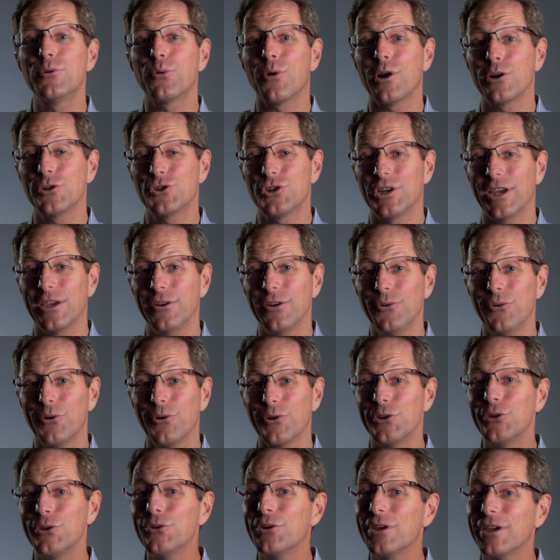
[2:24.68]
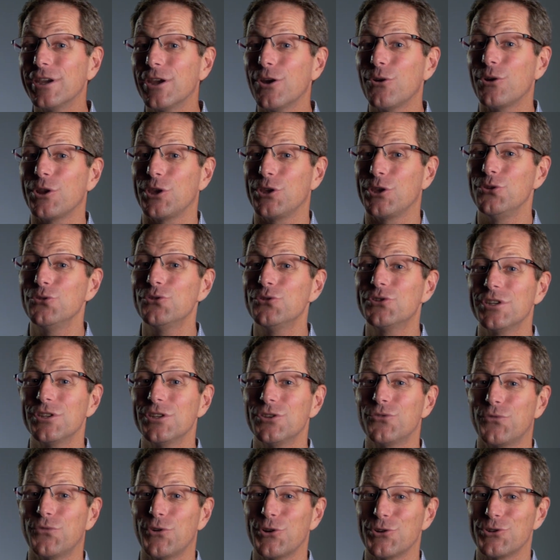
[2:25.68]
to our channel or you can go to
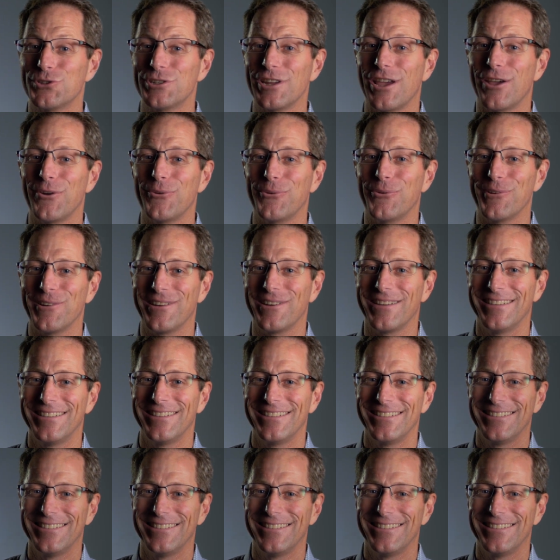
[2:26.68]
houstonsfirst.org.